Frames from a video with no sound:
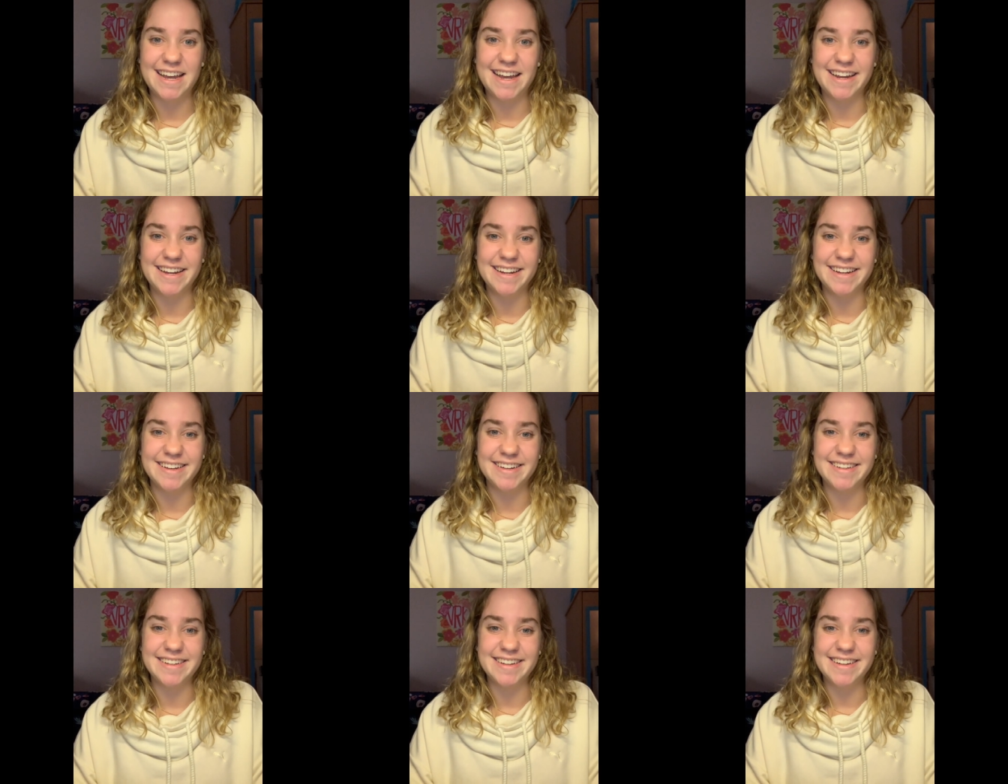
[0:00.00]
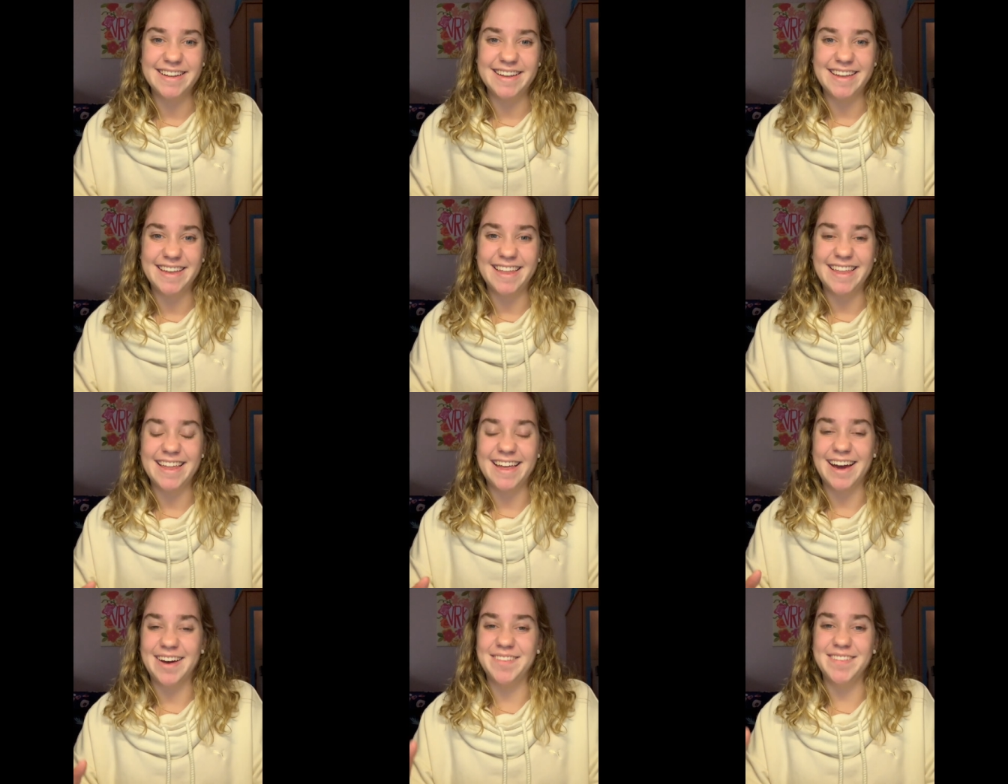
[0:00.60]
And
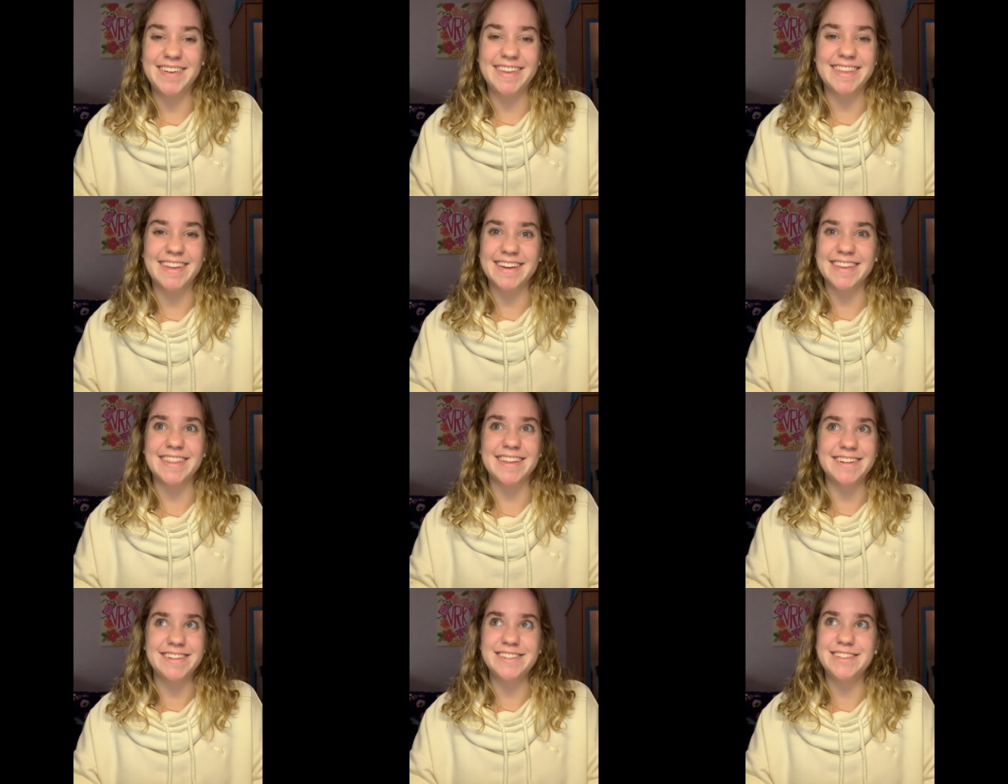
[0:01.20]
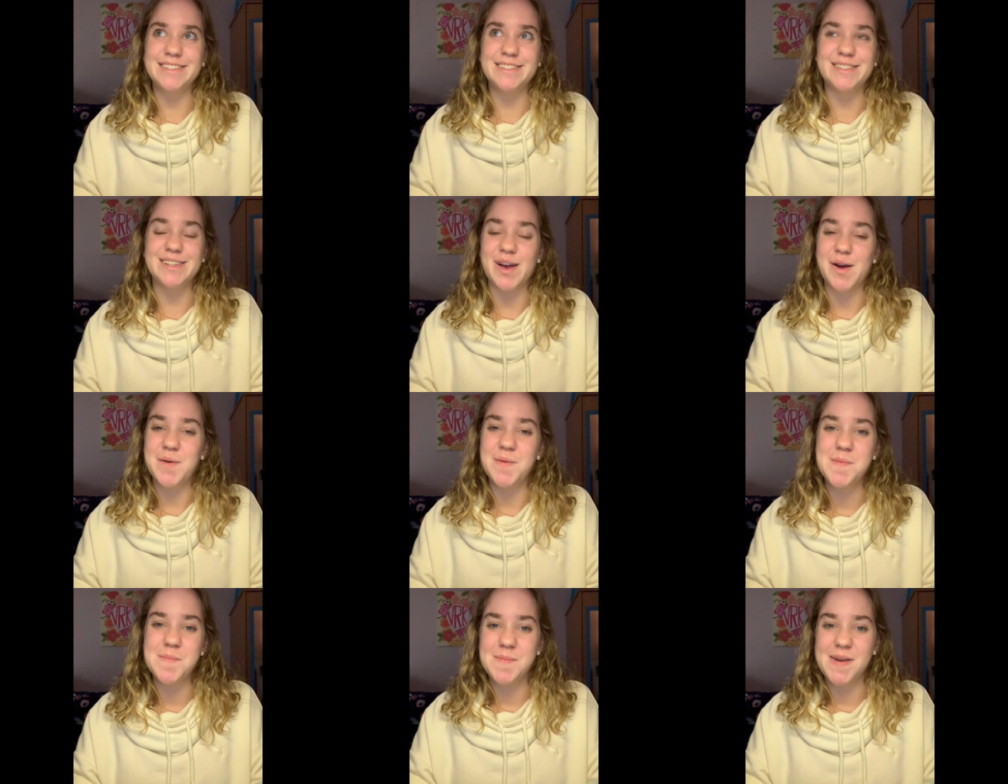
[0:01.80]
I mean, like, that's just
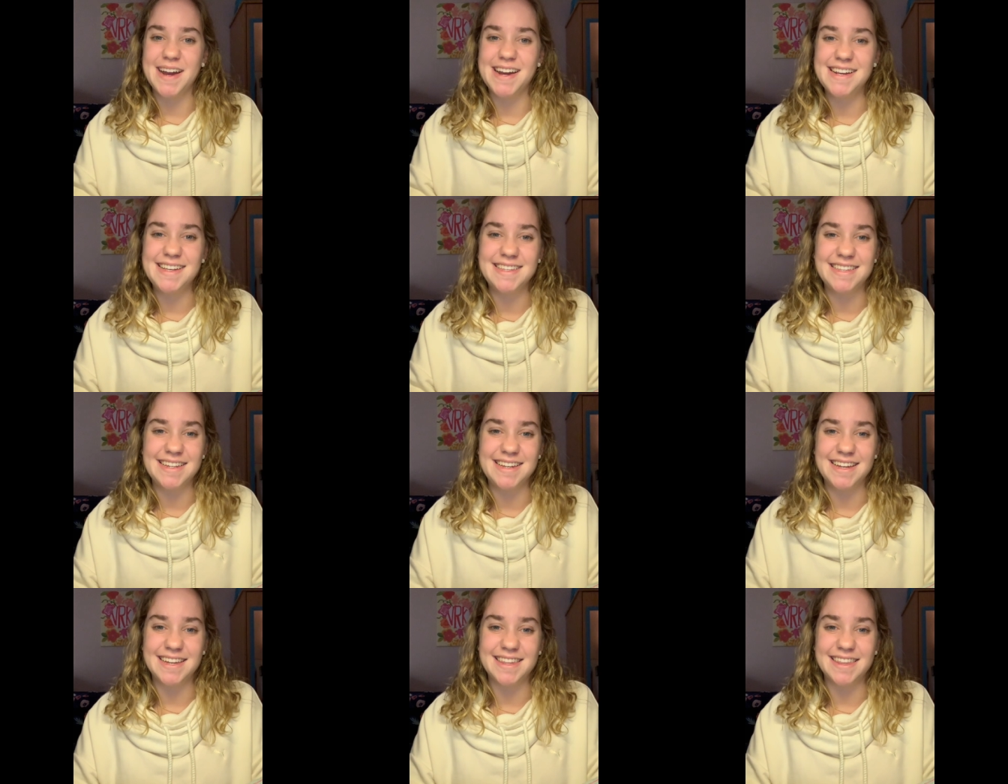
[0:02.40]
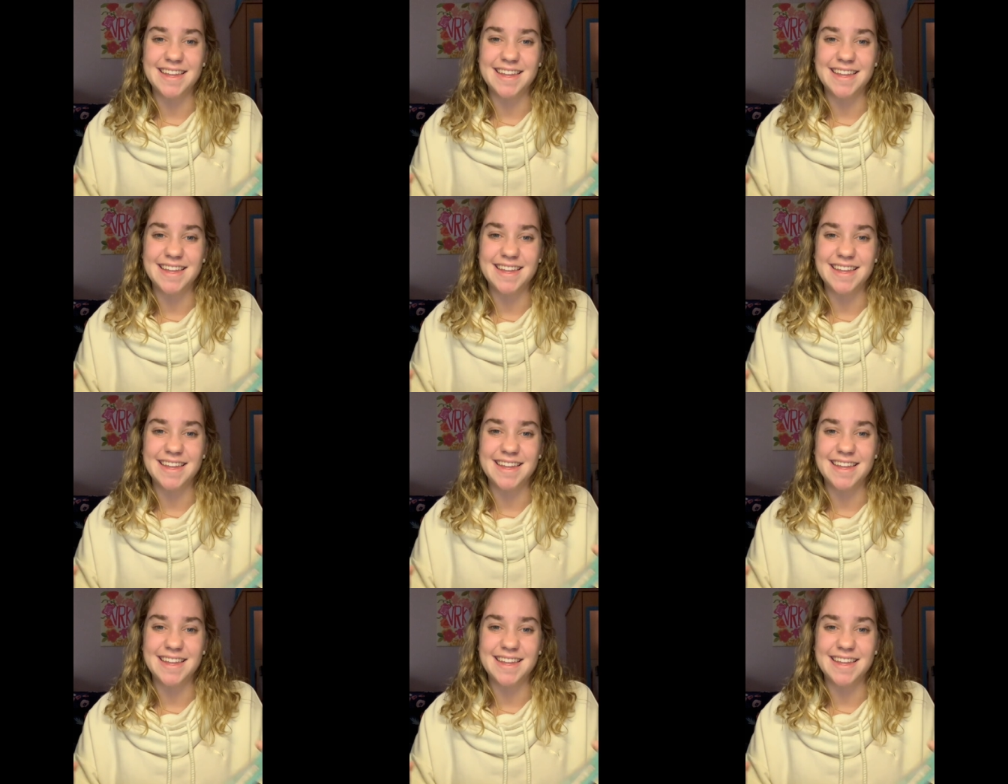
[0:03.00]
so amazing.